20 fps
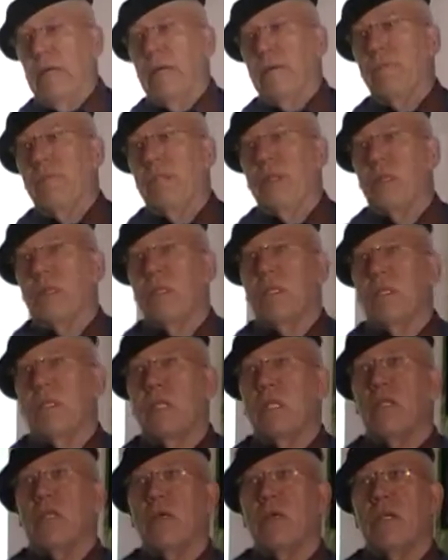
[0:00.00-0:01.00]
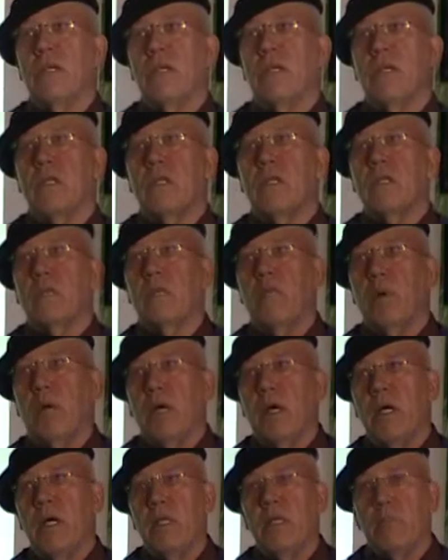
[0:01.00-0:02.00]
so the situation is
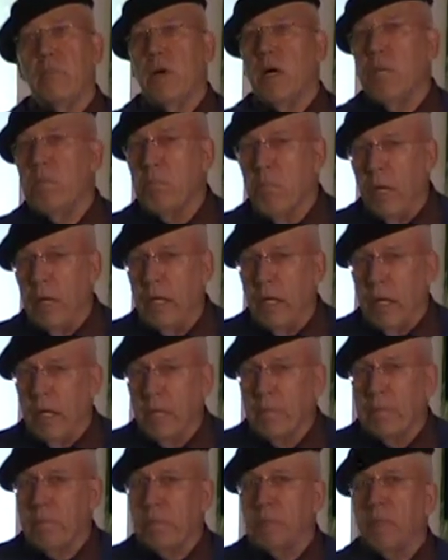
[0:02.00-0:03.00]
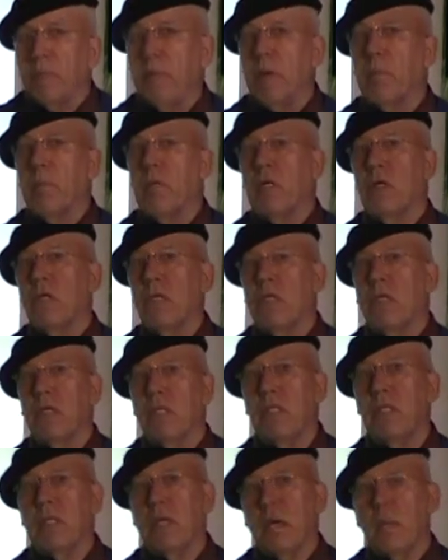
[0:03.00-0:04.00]
biased by money because
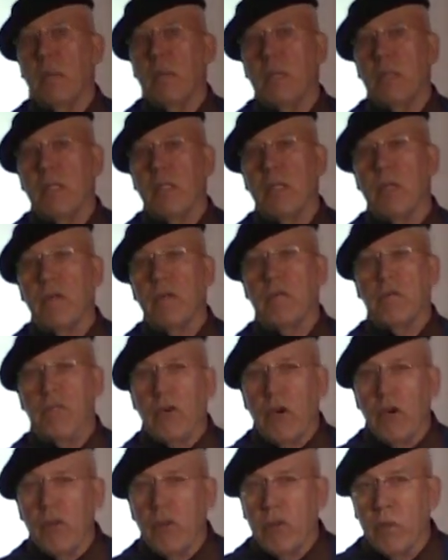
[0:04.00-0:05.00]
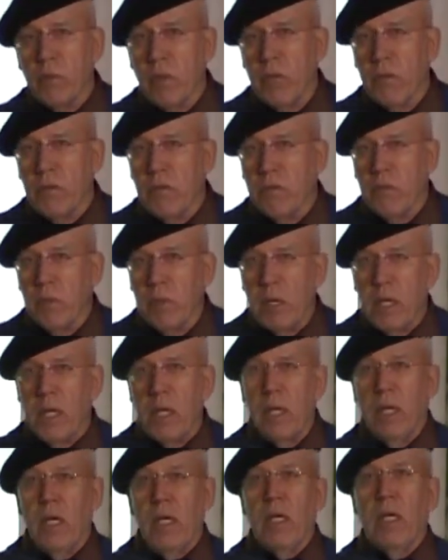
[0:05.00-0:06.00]
these companies have vast amounts of
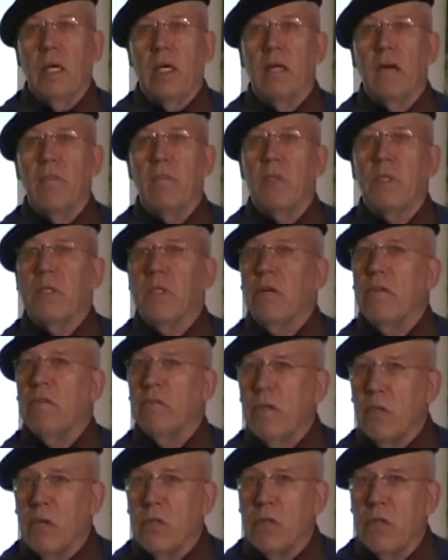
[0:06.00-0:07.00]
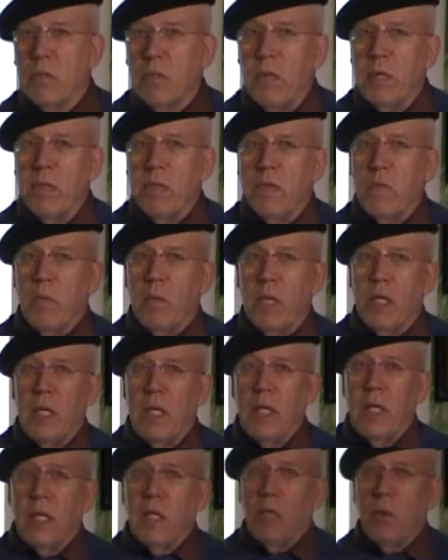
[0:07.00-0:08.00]
money, governments have vast amounts of
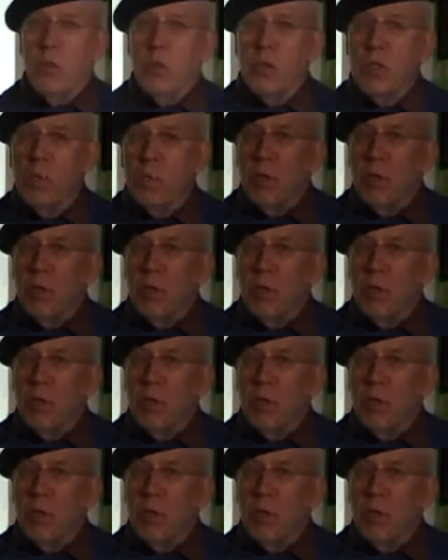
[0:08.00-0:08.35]
money, and they want to